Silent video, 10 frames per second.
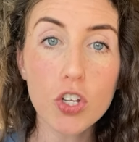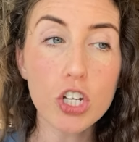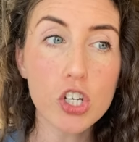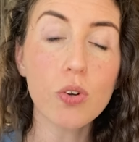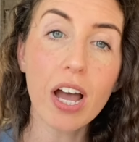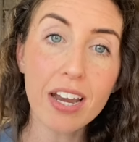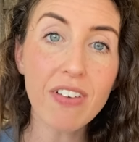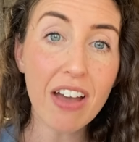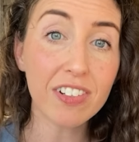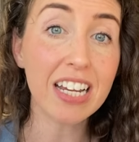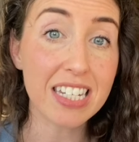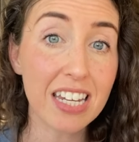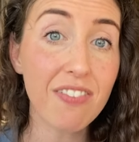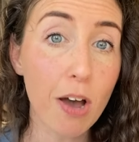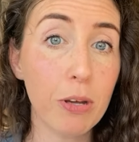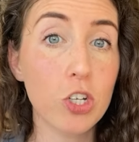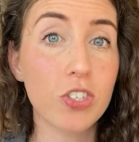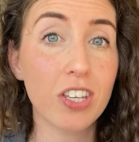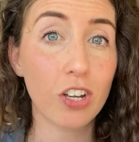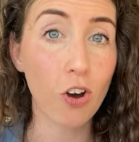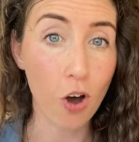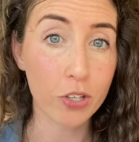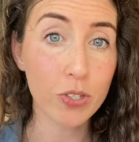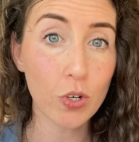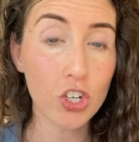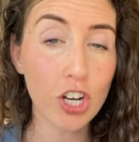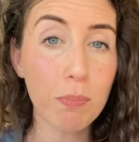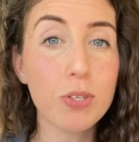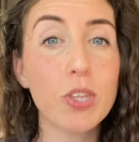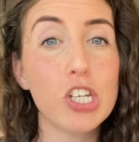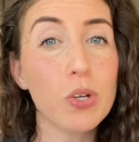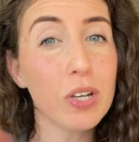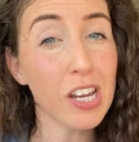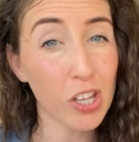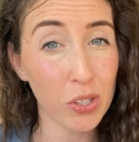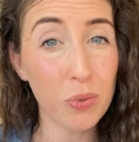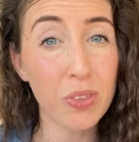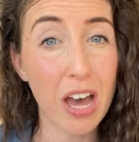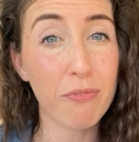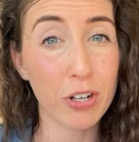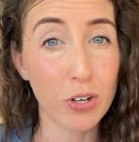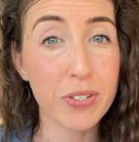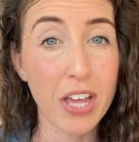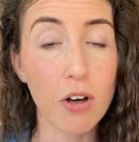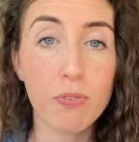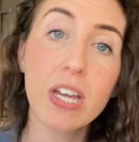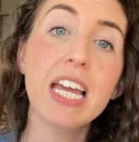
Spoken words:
that you kind of have an idea of how much it's going to cost you to ship so that you can include that for yourself